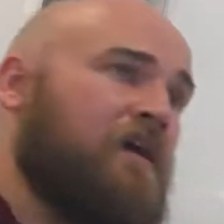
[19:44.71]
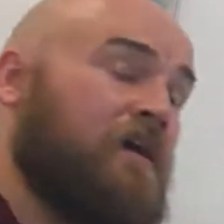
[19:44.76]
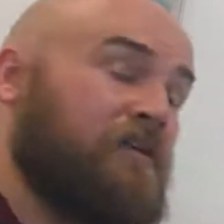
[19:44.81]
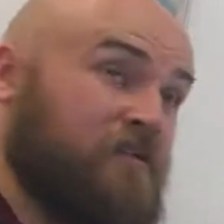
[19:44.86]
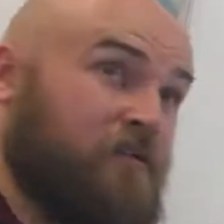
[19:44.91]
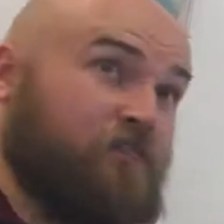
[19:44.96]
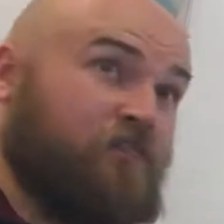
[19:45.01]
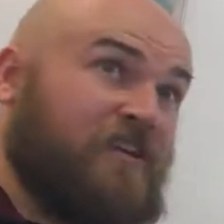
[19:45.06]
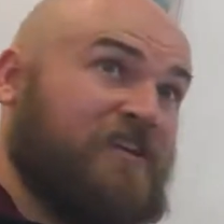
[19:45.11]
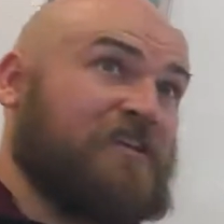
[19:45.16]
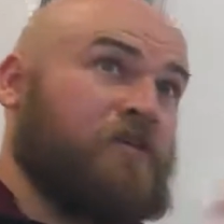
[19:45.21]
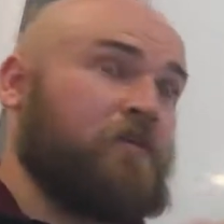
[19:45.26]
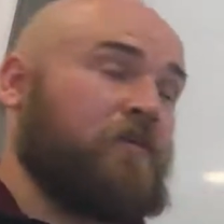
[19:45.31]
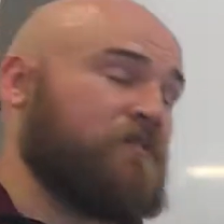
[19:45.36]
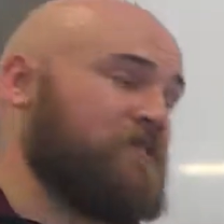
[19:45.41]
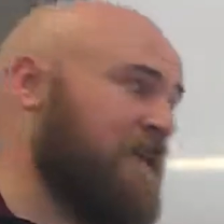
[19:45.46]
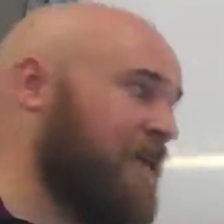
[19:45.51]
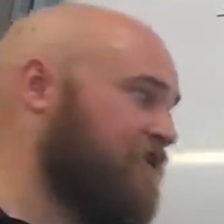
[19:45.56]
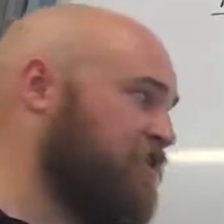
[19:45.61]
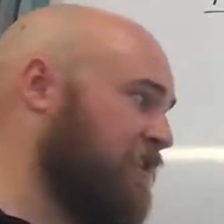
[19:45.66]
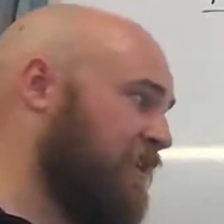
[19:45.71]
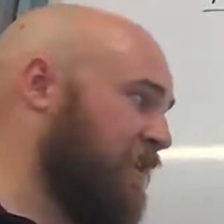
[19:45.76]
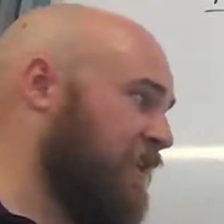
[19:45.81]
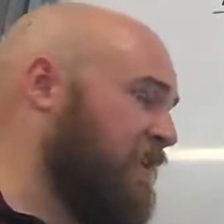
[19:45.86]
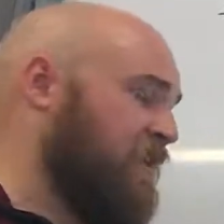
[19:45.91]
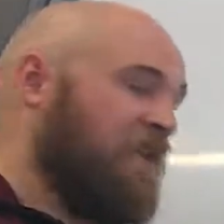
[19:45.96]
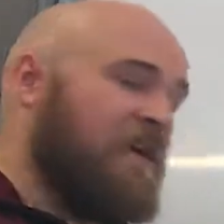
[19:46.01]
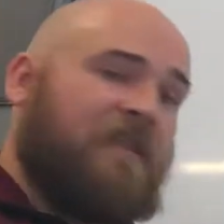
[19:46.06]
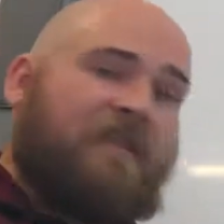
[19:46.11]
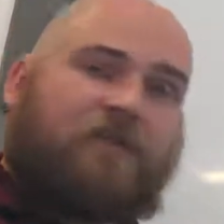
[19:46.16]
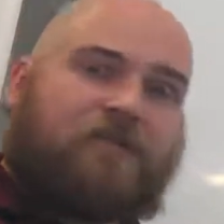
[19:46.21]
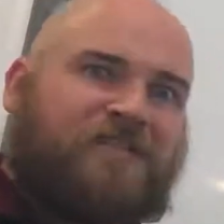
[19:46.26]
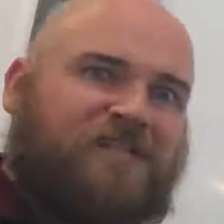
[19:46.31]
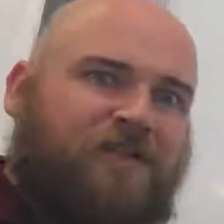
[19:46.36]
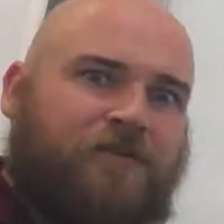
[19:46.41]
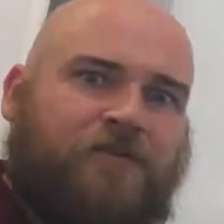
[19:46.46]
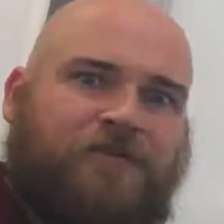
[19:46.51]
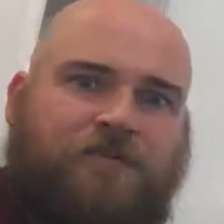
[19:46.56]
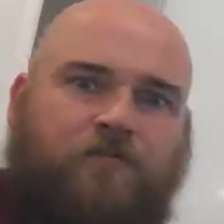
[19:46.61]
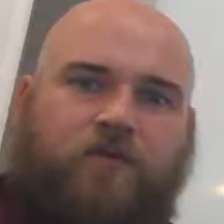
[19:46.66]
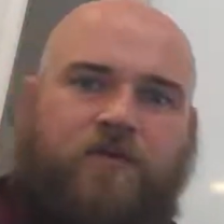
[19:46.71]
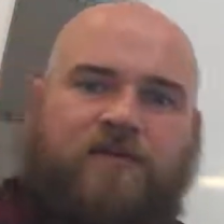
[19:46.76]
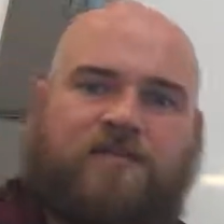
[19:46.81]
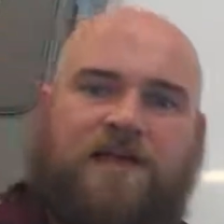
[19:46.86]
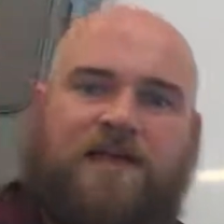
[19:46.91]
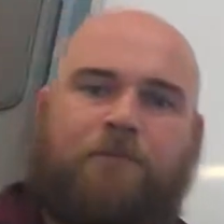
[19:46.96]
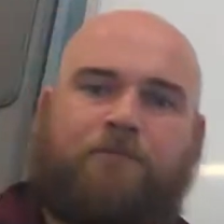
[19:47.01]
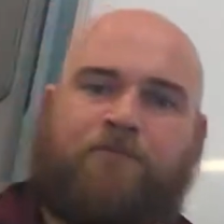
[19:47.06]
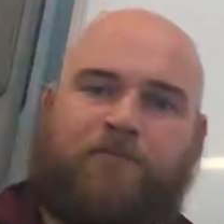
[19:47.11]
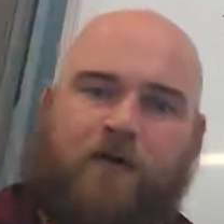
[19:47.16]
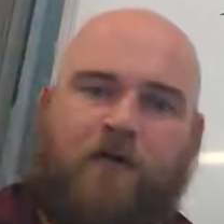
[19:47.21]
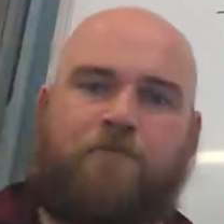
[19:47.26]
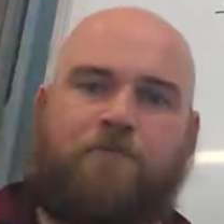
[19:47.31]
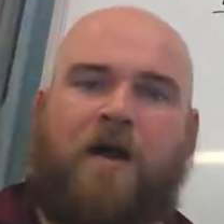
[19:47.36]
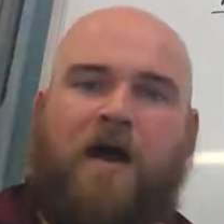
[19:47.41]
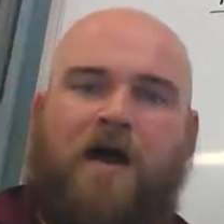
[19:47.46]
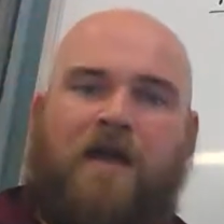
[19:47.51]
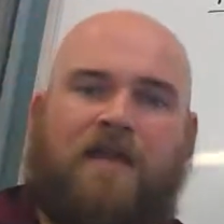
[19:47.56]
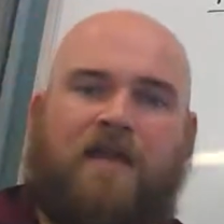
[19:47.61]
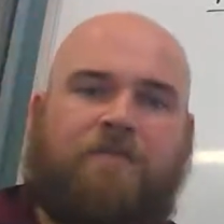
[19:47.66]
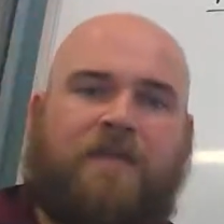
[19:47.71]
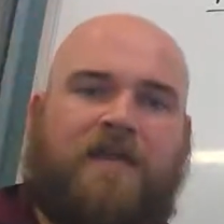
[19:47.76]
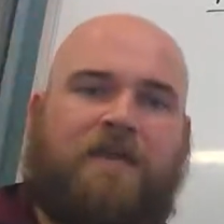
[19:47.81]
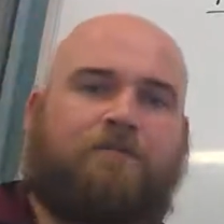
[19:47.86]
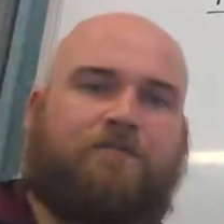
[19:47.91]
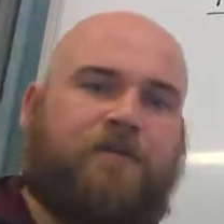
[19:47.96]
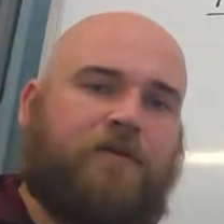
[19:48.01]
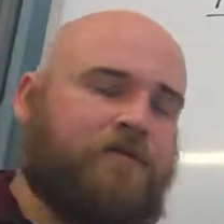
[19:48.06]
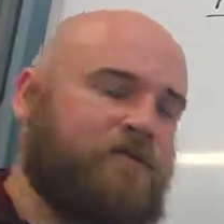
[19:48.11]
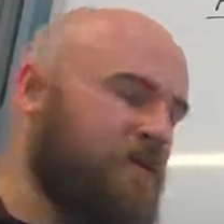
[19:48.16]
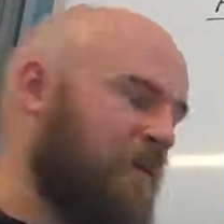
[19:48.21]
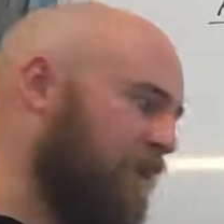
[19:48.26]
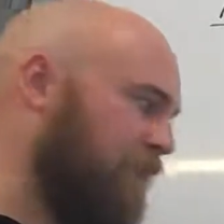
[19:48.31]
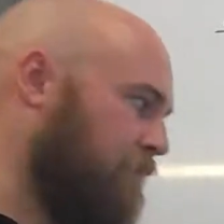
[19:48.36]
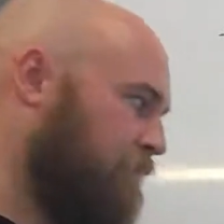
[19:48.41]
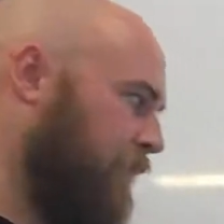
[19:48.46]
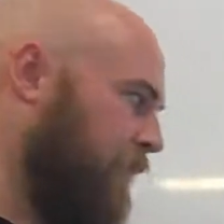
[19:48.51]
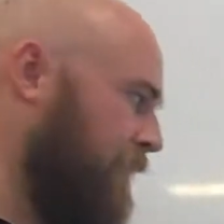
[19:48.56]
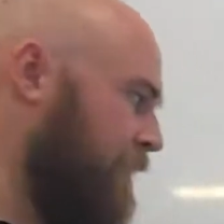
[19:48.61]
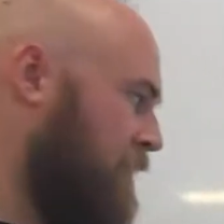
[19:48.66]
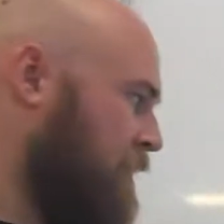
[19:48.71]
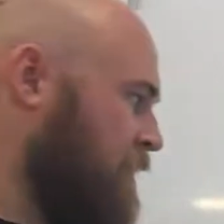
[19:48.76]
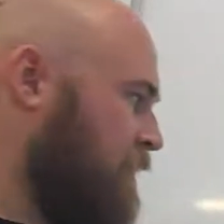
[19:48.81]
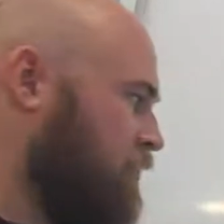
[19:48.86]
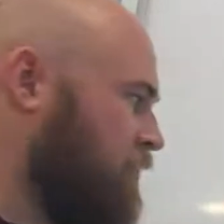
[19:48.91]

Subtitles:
some recent ones actually, and they're still using words like propylamine, butylamine.